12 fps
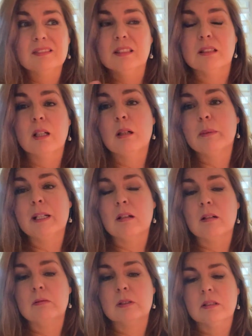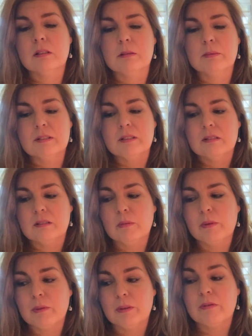you know, coming out of with eclipse season.
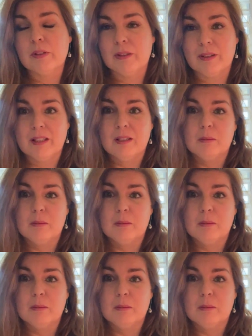We were very